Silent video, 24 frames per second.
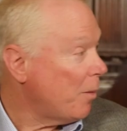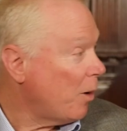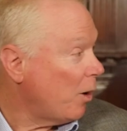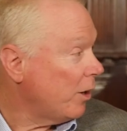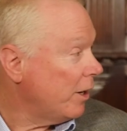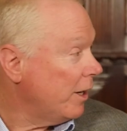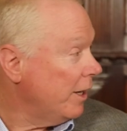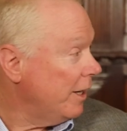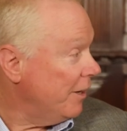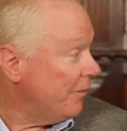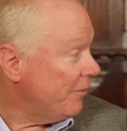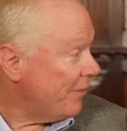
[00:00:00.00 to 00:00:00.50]

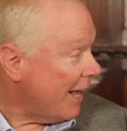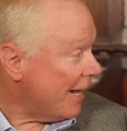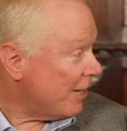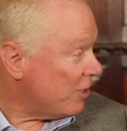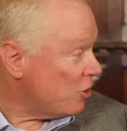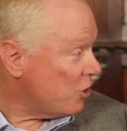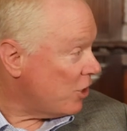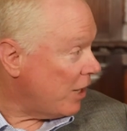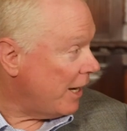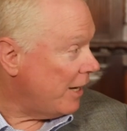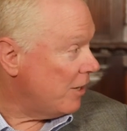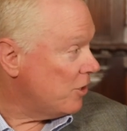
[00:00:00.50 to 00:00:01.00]
market, if that
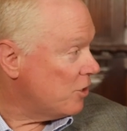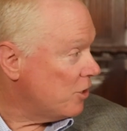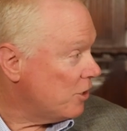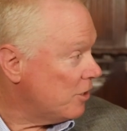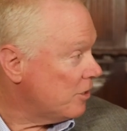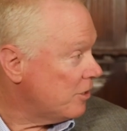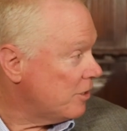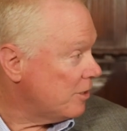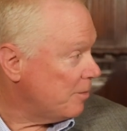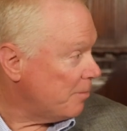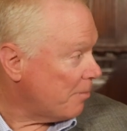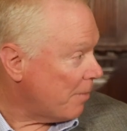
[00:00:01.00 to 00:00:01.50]

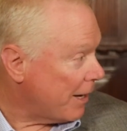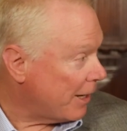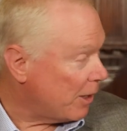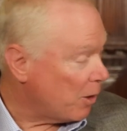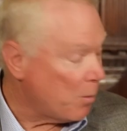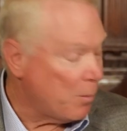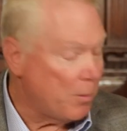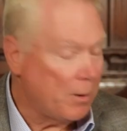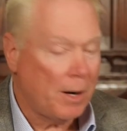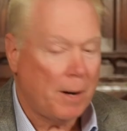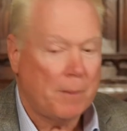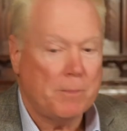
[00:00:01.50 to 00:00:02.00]
changes, might
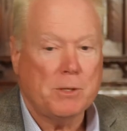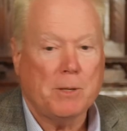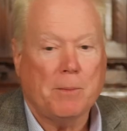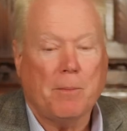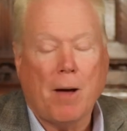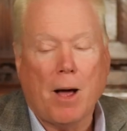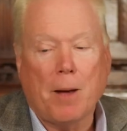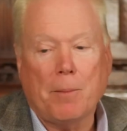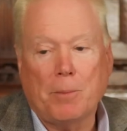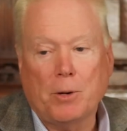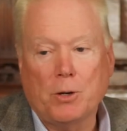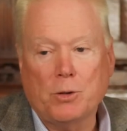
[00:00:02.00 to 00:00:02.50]
open up some
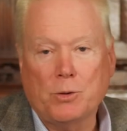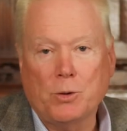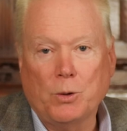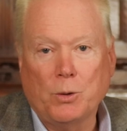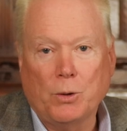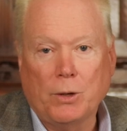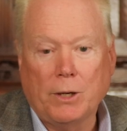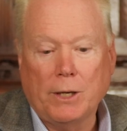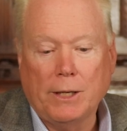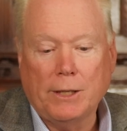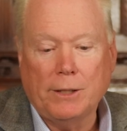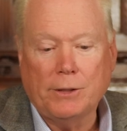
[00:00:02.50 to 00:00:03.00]

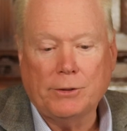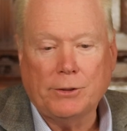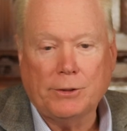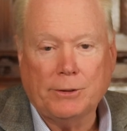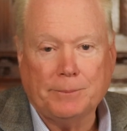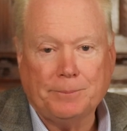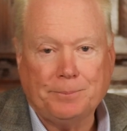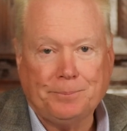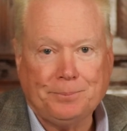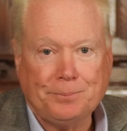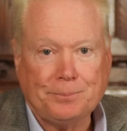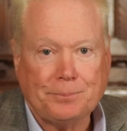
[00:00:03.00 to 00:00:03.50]

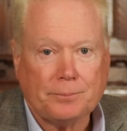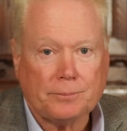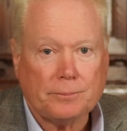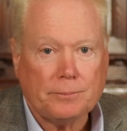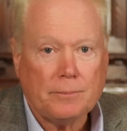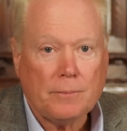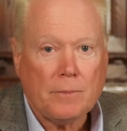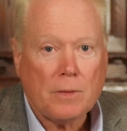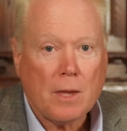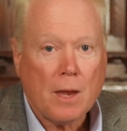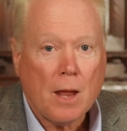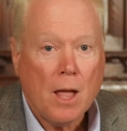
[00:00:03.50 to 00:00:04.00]
opportunities.
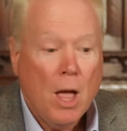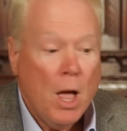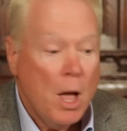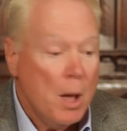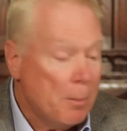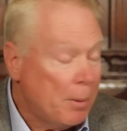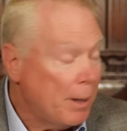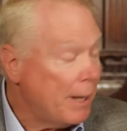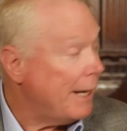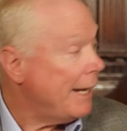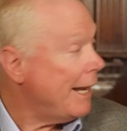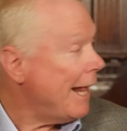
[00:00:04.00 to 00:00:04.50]

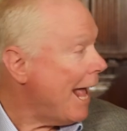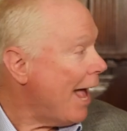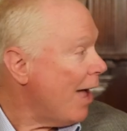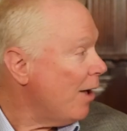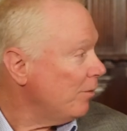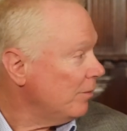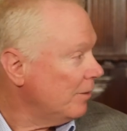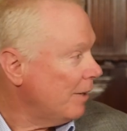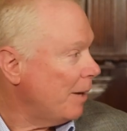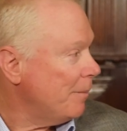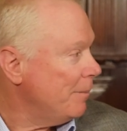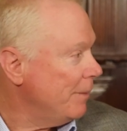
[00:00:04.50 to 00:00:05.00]
But
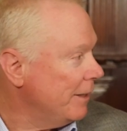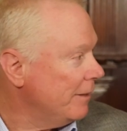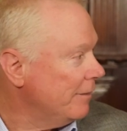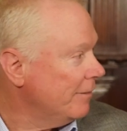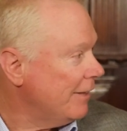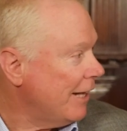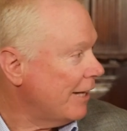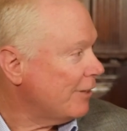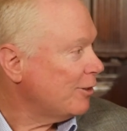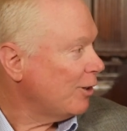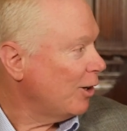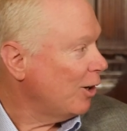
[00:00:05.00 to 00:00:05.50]
anyhow, I mean,
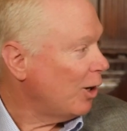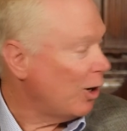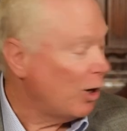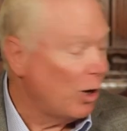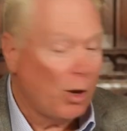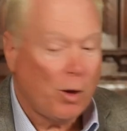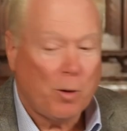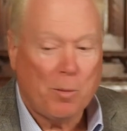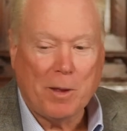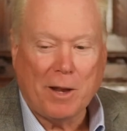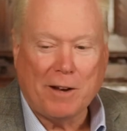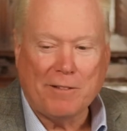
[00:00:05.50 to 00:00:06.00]
that's a,
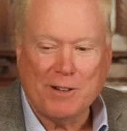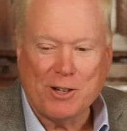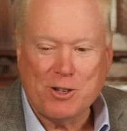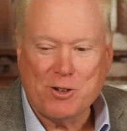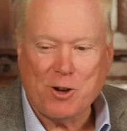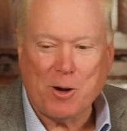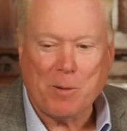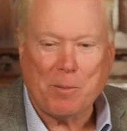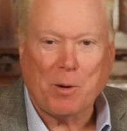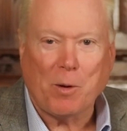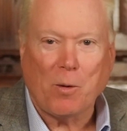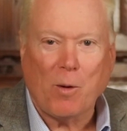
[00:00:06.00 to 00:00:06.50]
little bit of a
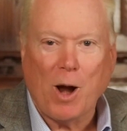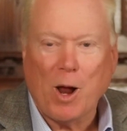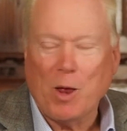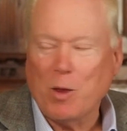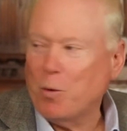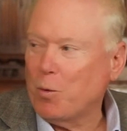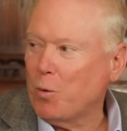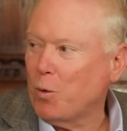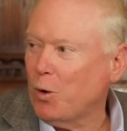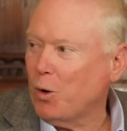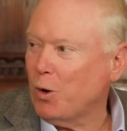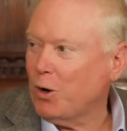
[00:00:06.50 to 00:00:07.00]
trip around the
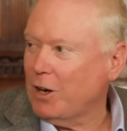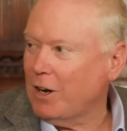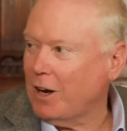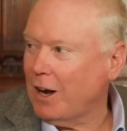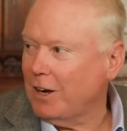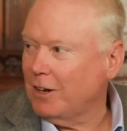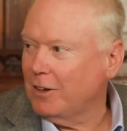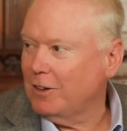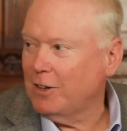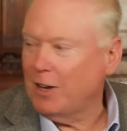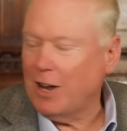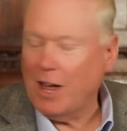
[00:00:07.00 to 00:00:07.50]
world, and
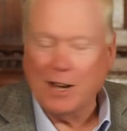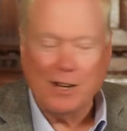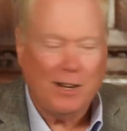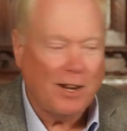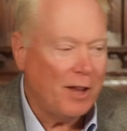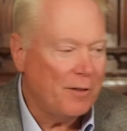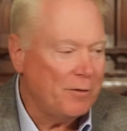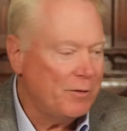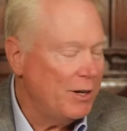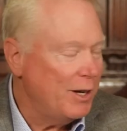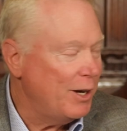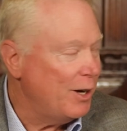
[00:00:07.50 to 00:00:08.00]
I'd, yeah. I'd
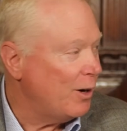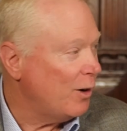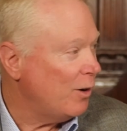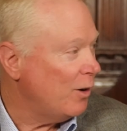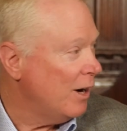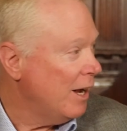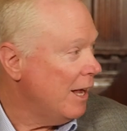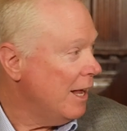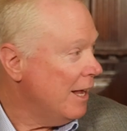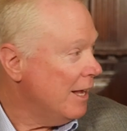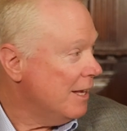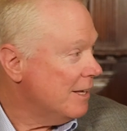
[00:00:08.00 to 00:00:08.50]
love to
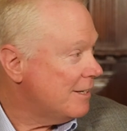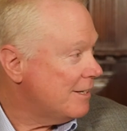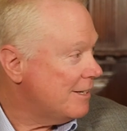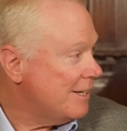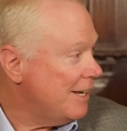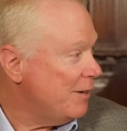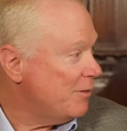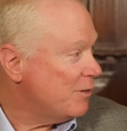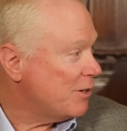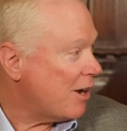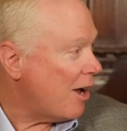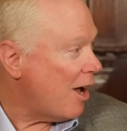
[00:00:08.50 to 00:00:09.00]
hear
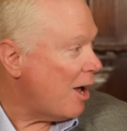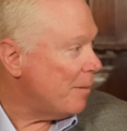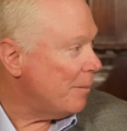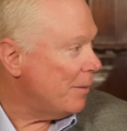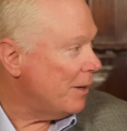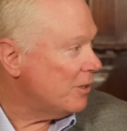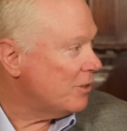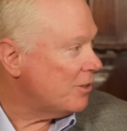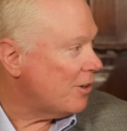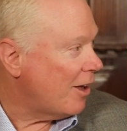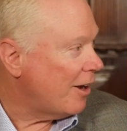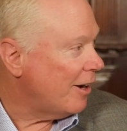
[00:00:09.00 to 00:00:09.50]
Steve's
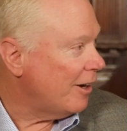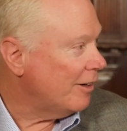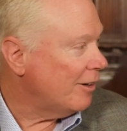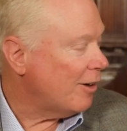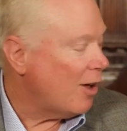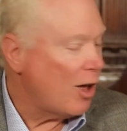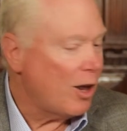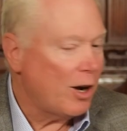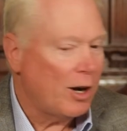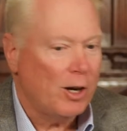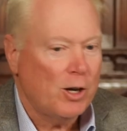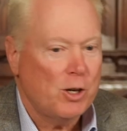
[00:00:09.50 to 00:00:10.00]
comments on,
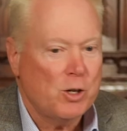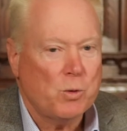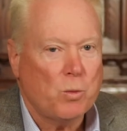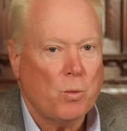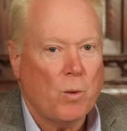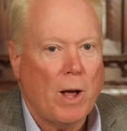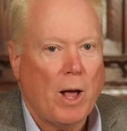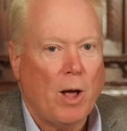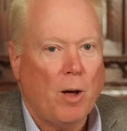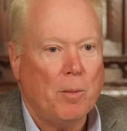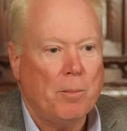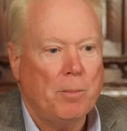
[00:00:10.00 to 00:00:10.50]
on it as
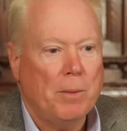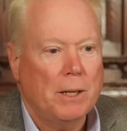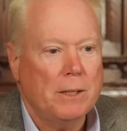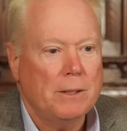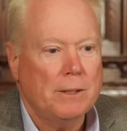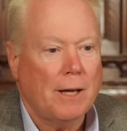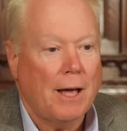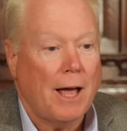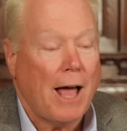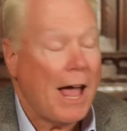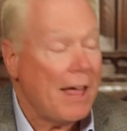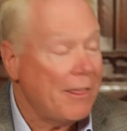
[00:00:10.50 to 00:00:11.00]
well.
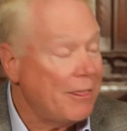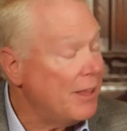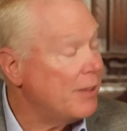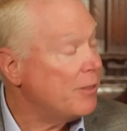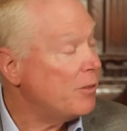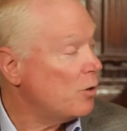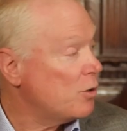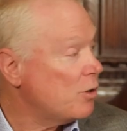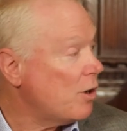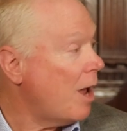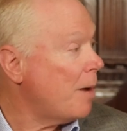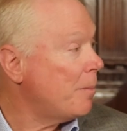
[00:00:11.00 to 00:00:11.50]
But uh, I think
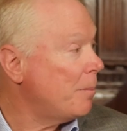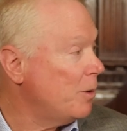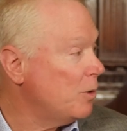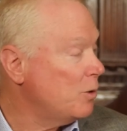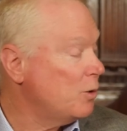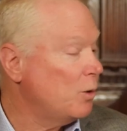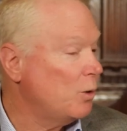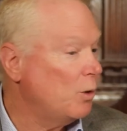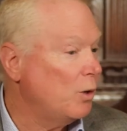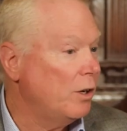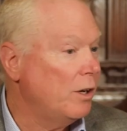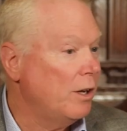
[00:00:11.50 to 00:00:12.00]
there's
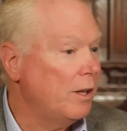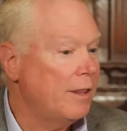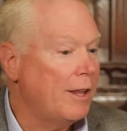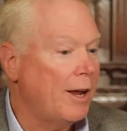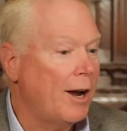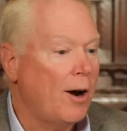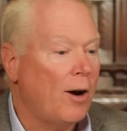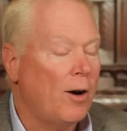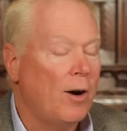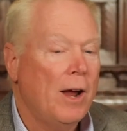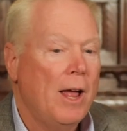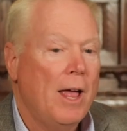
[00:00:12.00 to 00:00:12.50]
opportunity
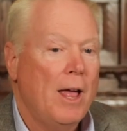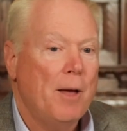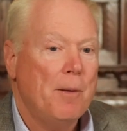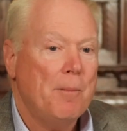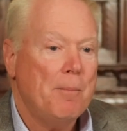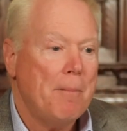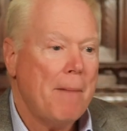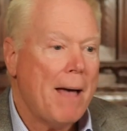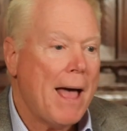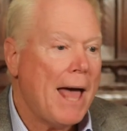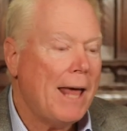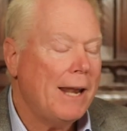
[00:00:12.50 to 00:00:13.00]
there,
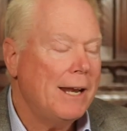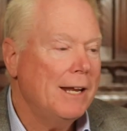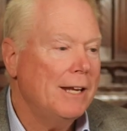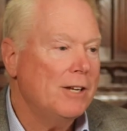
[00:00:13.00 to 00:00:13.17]
Matt.